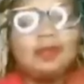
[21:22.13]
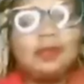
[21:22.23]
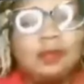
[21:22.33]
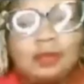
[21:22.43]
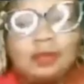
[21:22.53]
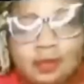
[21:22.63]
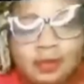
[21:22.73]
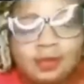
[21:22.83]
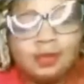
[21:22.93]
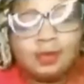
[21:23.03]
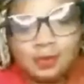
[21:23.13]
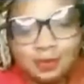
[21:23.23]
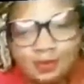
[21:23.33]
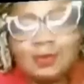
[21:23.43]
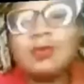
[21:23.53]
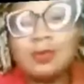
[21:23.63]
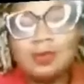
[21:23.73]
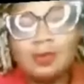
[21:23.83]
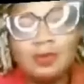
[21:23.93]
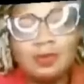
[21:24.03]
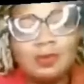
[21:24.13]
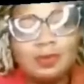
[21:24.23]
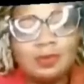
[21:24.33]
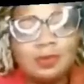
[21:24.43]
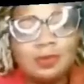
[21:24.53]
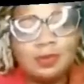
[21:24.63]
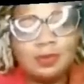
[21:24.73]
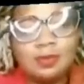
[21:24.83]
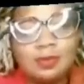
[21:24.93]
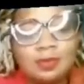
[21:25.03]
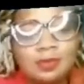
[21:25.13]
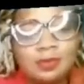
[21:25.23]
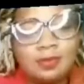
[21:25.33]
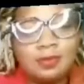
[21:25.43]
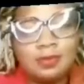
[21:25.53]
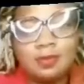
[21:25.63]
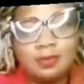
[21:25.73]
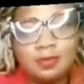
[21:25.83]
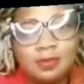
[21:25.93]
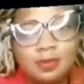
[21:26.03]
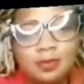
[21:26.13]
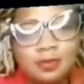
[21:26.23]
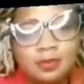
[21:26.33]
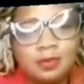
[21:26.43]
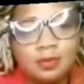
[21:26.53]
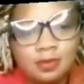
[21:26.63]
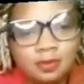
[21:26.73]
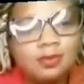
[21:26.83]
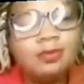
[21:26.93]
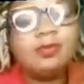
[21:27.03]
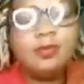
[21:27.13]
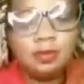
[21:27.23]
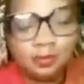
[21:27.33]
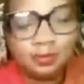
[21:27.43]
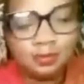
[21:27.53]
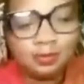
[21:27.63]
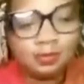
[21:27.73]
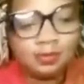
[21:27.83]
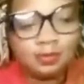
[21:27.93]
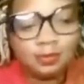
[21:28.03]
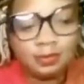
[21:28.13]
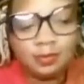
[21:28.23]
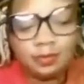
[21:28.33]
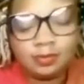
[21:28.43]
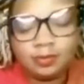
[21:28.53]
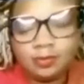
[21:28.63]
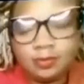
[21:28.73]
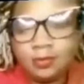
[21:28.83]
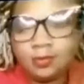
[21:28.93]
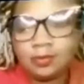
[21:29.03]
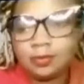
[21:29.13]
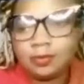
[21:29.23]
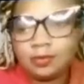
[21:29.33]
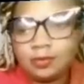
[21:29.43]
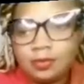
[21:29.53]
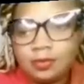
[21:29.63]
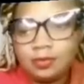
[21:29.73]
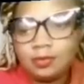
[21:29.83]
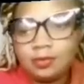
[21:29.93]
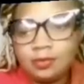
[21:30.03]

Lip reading: [no speech]